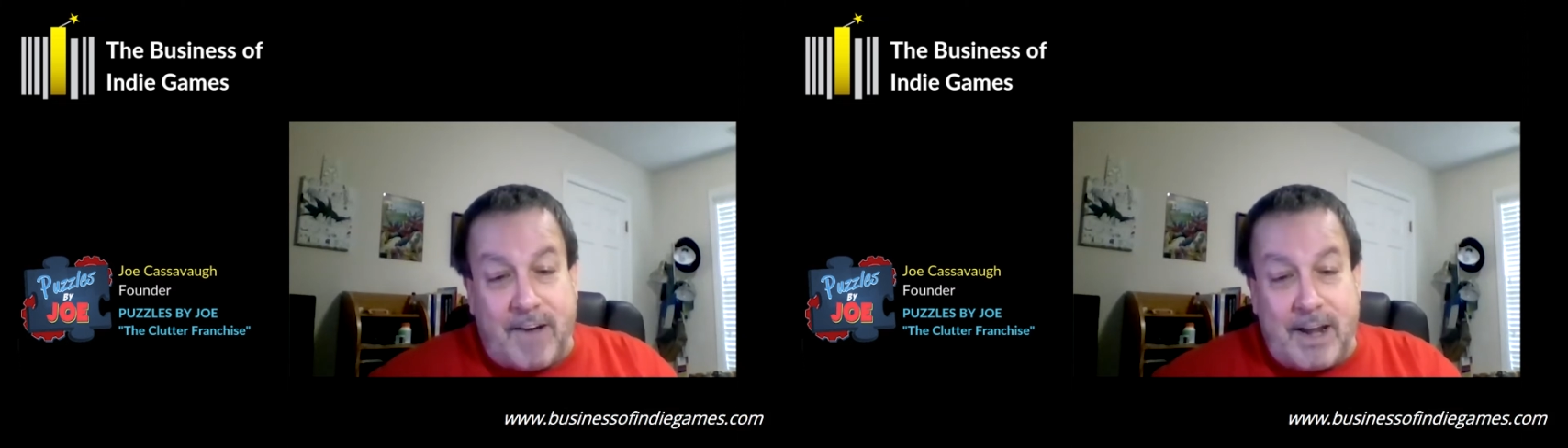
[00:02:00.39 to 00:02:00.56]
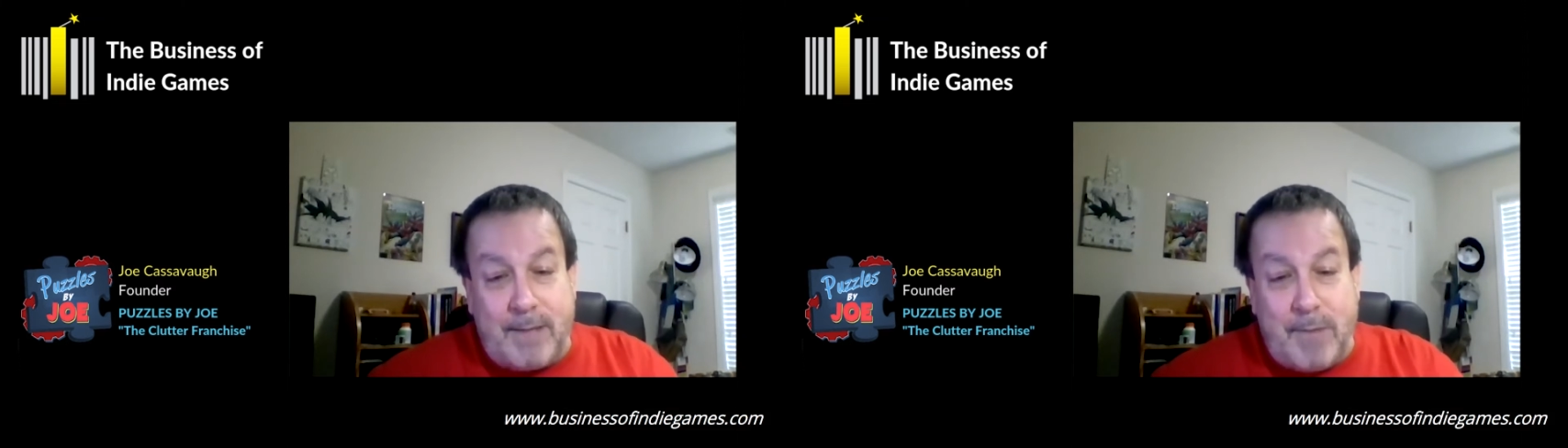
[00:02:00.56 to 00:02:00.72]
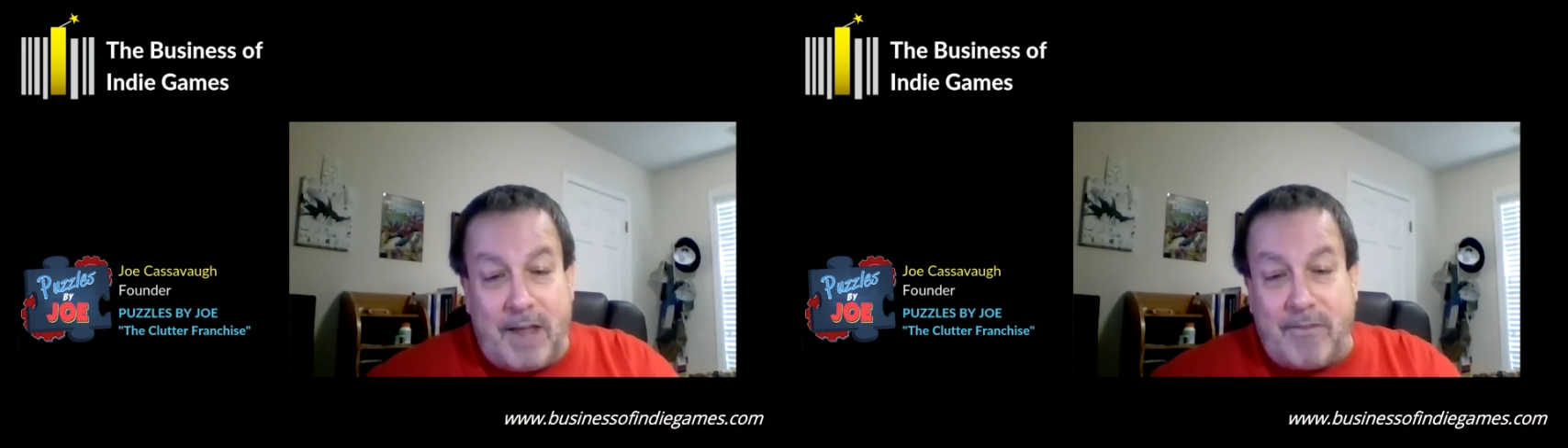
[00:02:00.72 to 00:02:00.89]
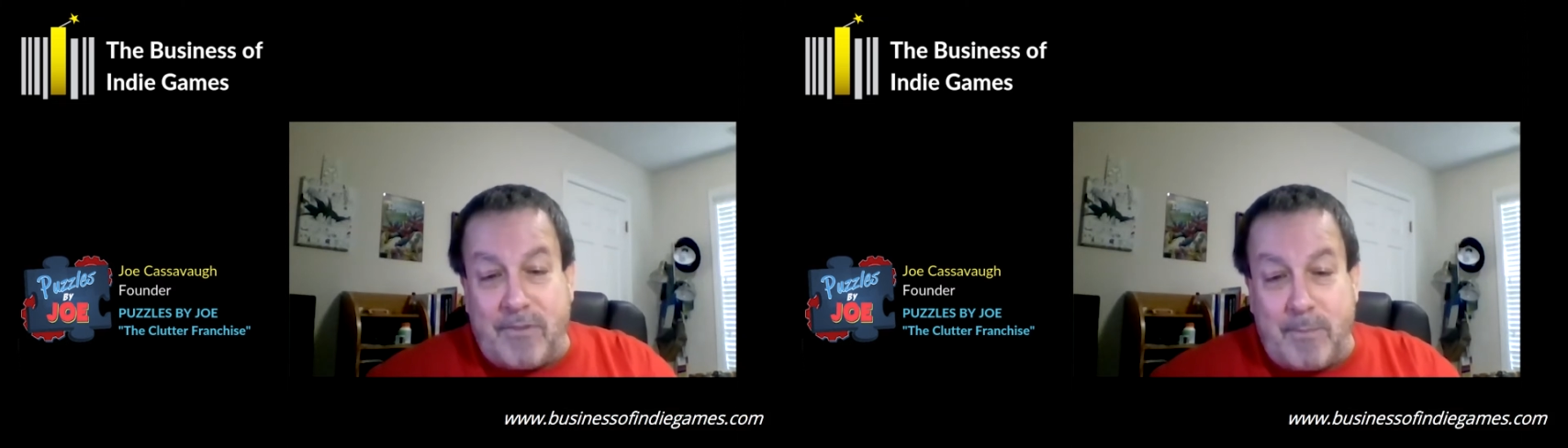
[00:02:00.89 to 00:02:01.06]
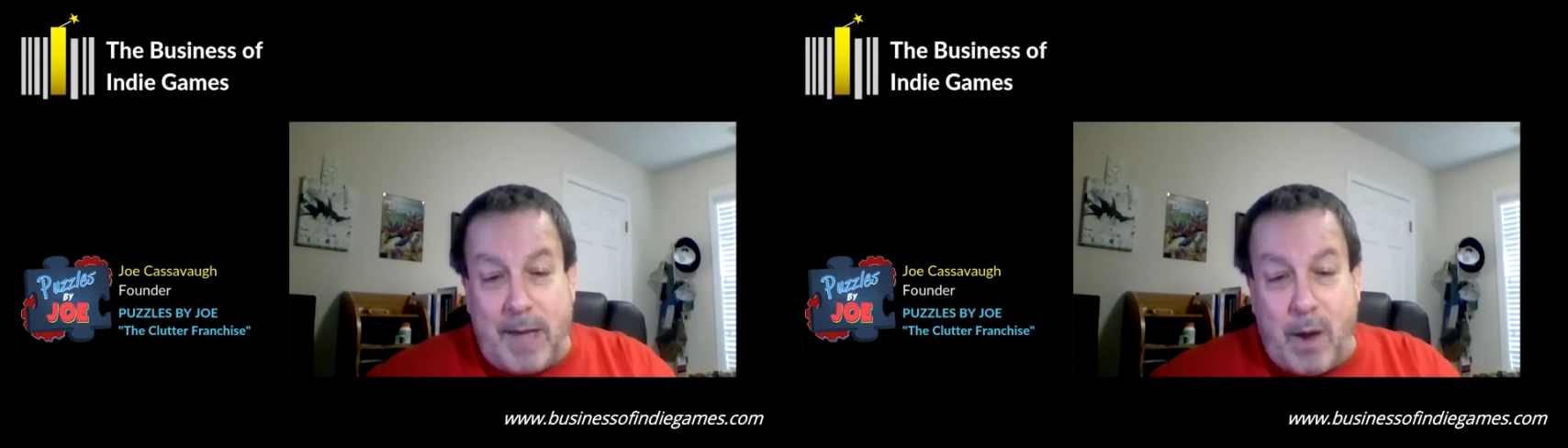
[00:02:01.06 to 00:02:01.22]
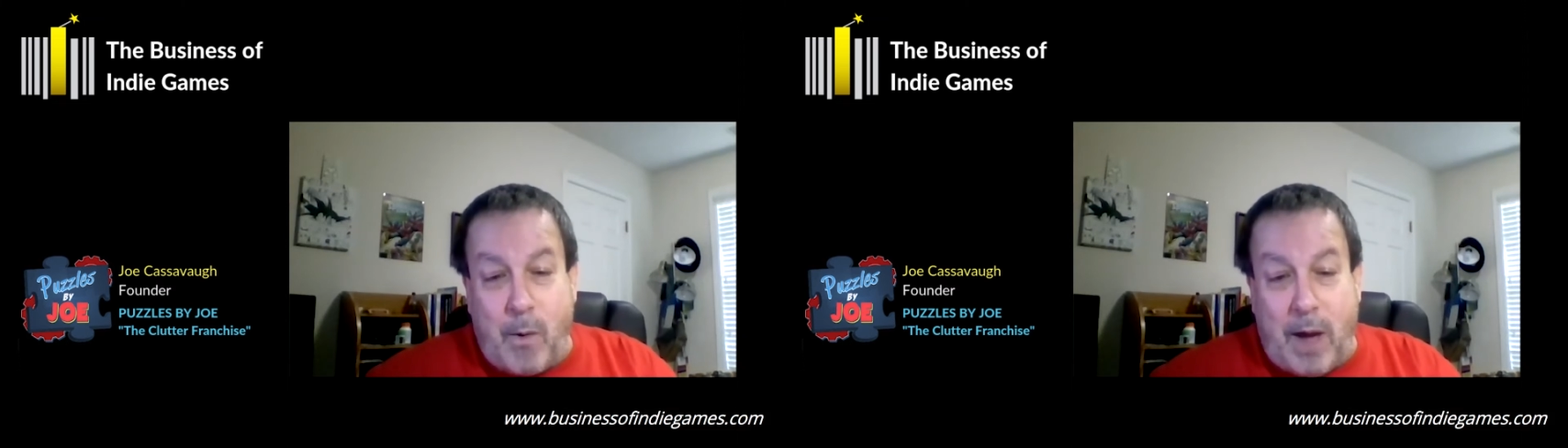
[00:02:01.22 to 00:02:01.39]
funny money from
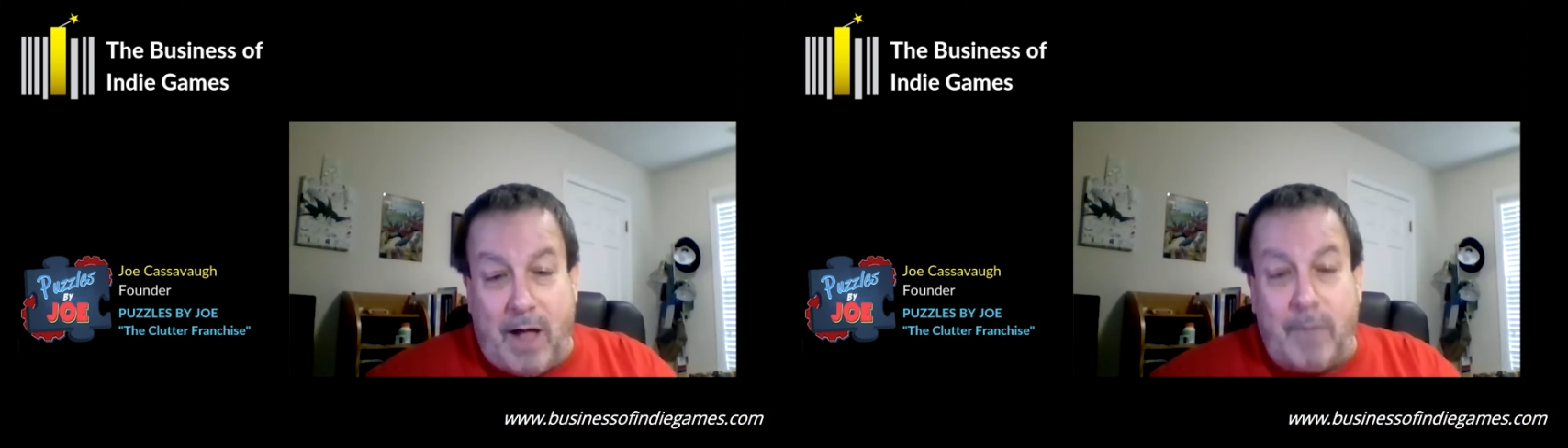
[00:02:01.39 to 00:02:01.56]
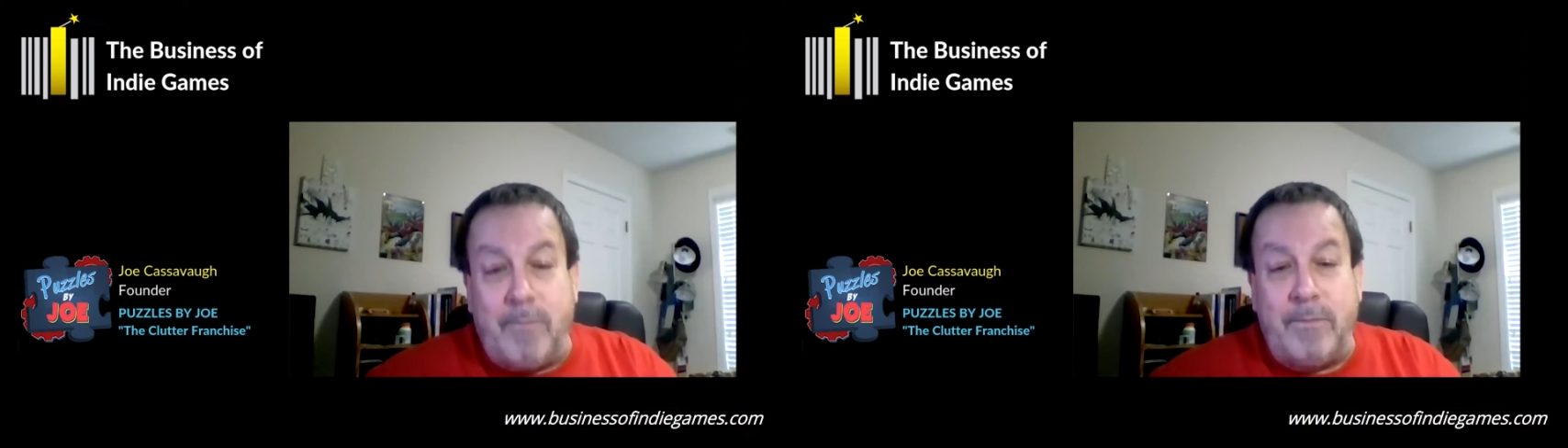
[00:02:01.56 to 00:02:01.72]
AOL,